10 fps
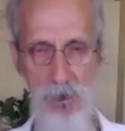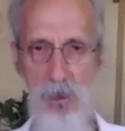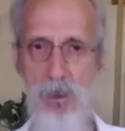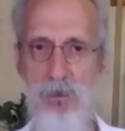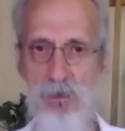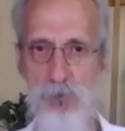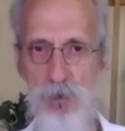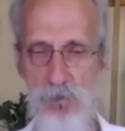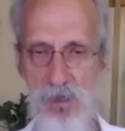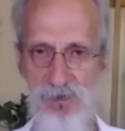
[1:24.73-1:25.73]
So we'll
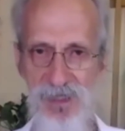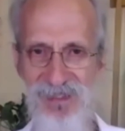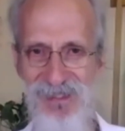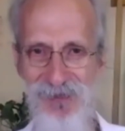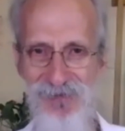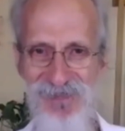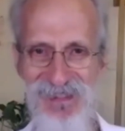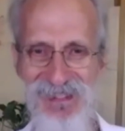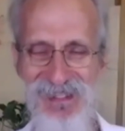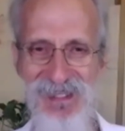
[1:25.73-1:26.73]
come back to that later.
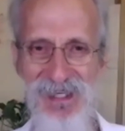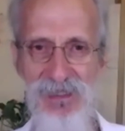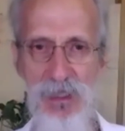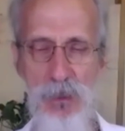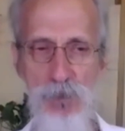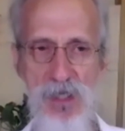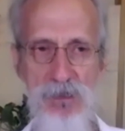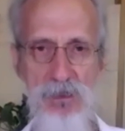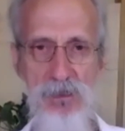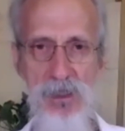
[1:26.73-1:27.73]
The other way to
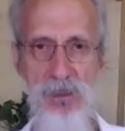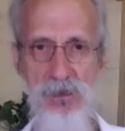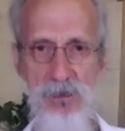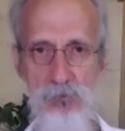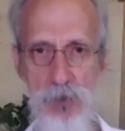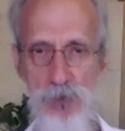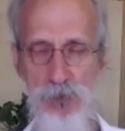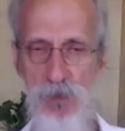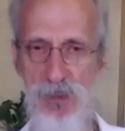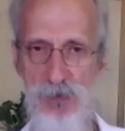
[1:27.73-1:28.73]
look at the mudras when
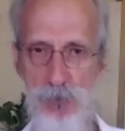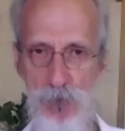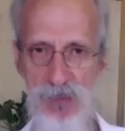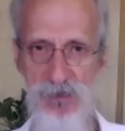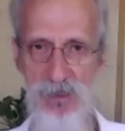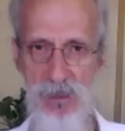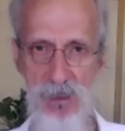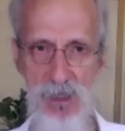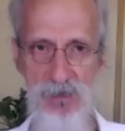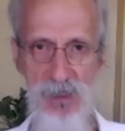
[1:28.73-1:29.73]
it's translated
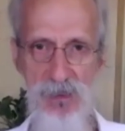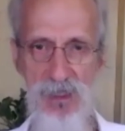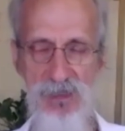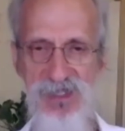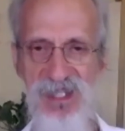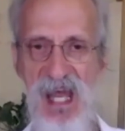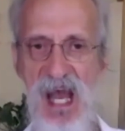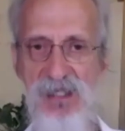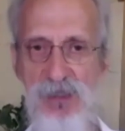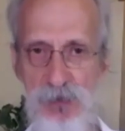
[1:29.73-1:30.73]
is it is an
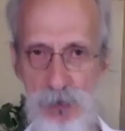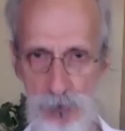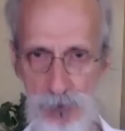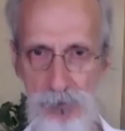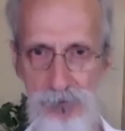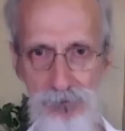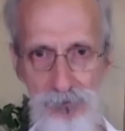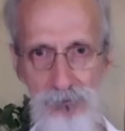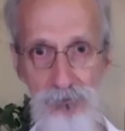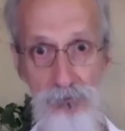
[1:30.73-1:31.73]
attitude.
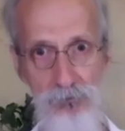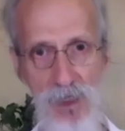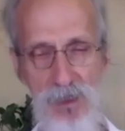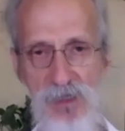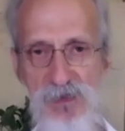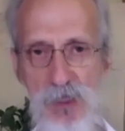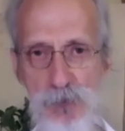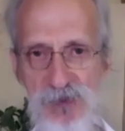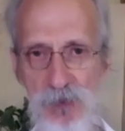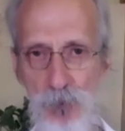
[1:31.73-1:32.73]
That's an
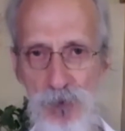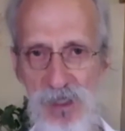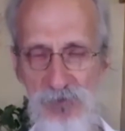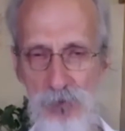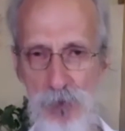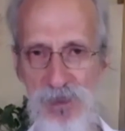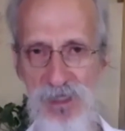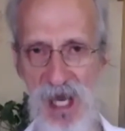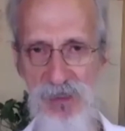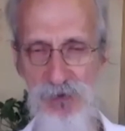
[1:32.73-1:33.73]
interesting word for mudra, an
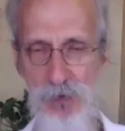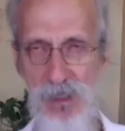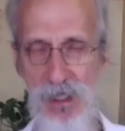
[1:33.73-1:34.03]
attitude.